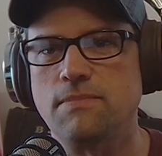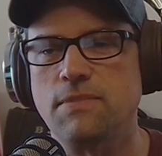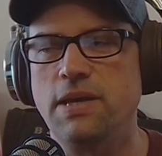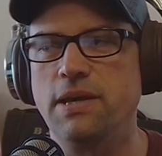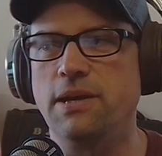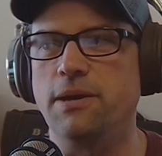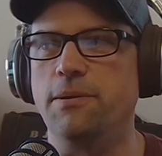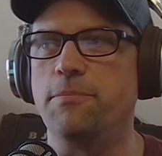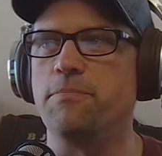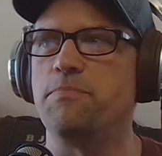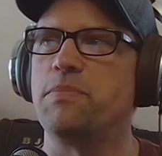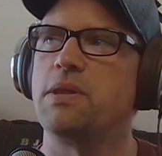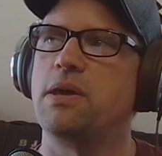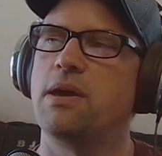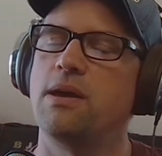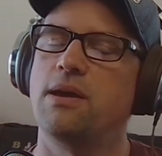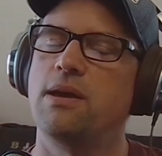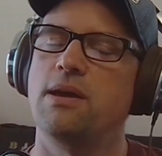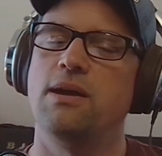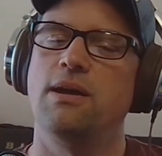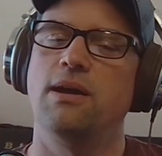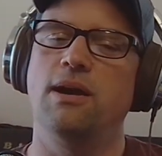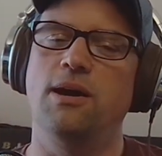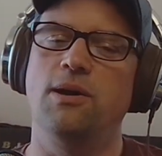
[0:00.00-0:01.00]
Yeah.
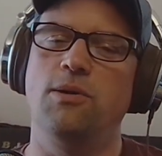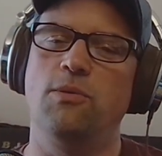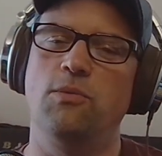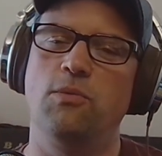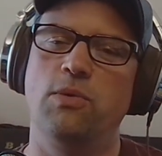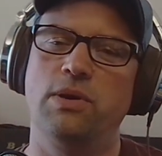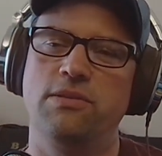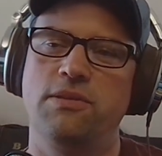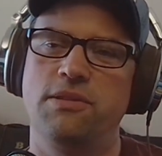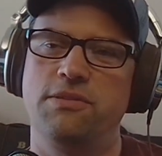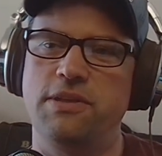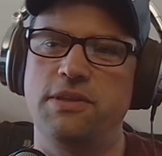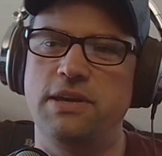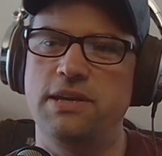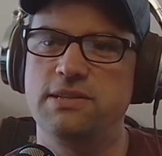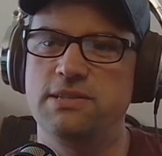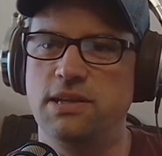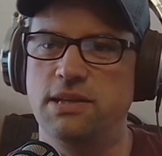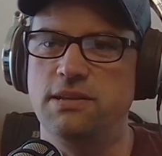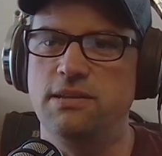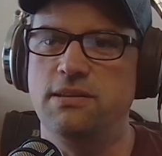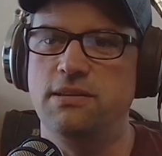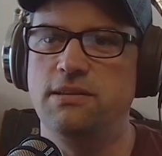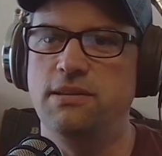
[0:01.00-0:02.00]
One of the things
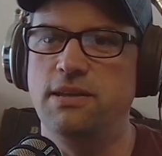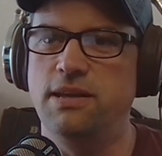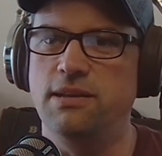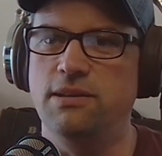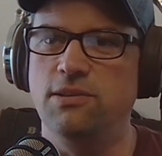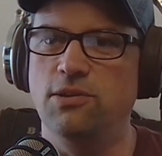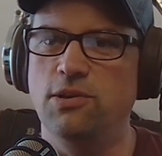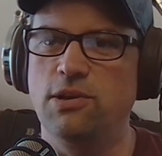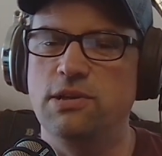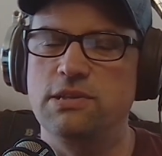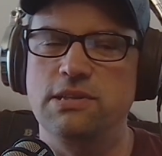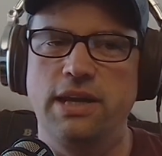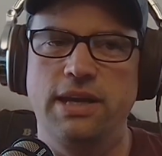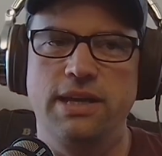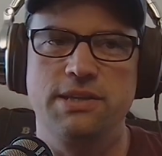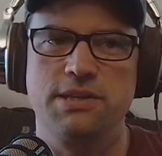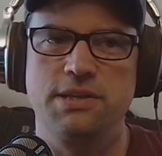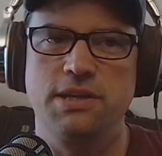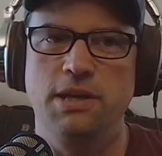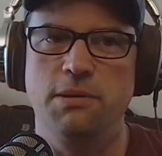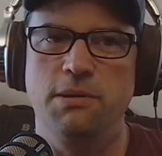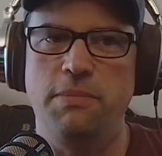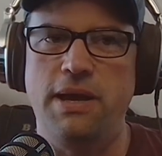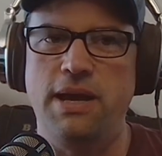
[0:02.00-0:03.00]
that looks like it's
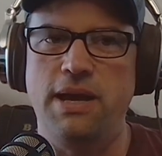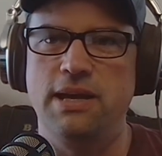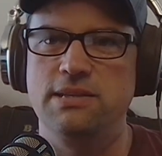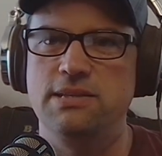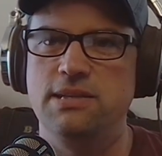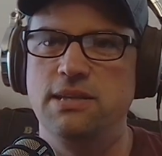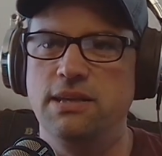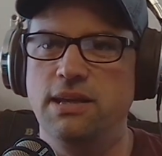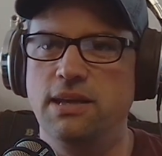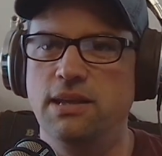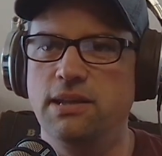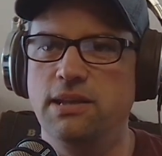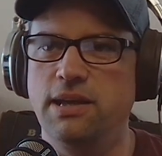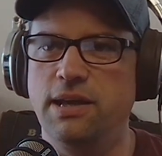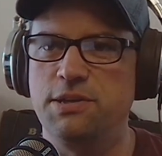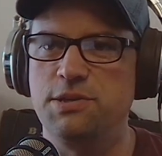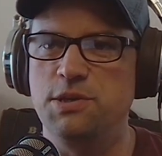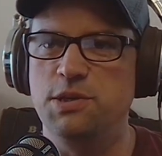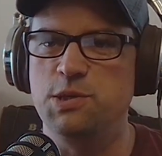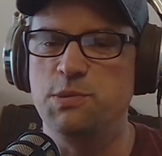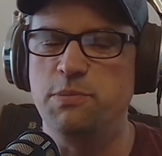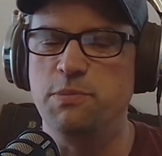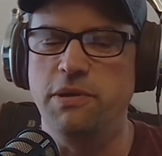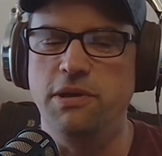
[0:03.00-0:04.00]
going to pass in the
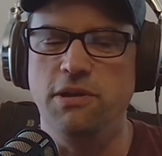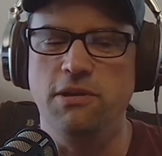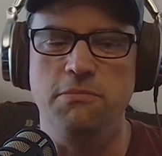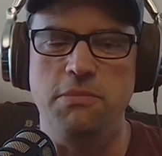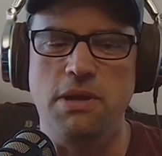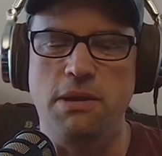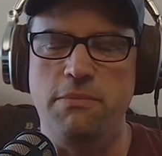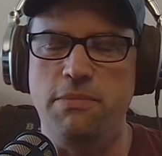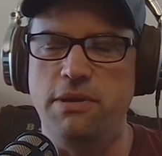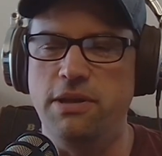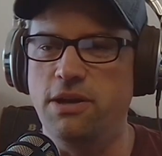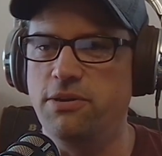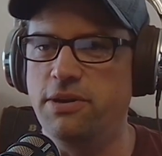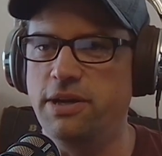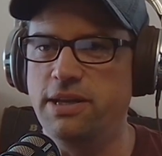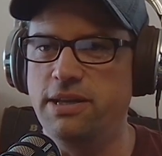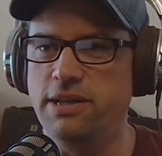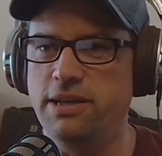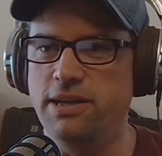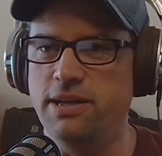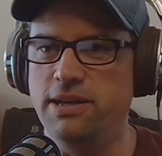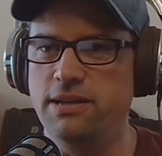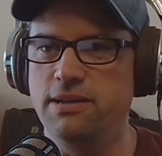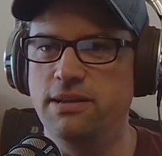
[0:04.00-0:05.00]
elections bill, or maybe it already
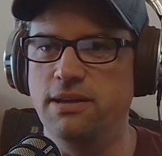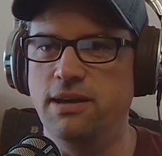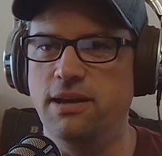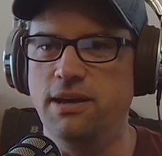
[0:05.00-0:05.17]
did,